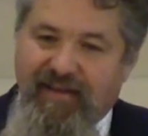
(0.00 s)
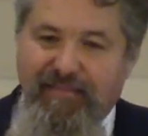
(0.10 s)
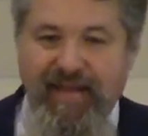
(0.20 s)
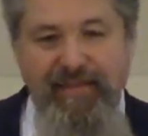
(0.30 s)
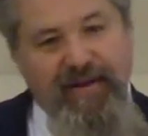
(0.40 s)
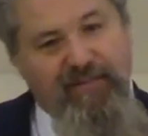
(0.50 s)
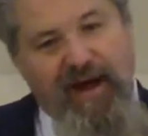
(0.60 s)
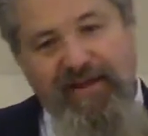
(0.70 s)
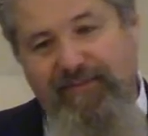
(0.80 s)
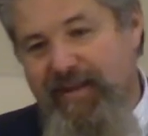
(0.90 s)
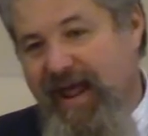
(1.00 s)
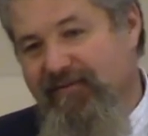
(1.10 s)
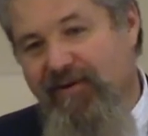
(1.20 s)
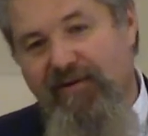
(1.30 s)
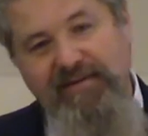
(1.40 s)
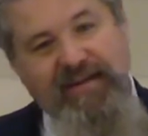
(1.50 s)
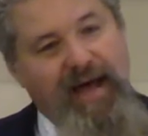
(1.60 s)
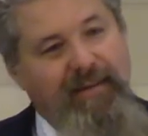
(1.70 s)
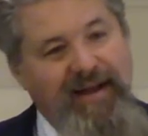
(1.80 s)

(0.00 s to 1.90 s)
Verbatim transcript: me and my wife have been having a hard time.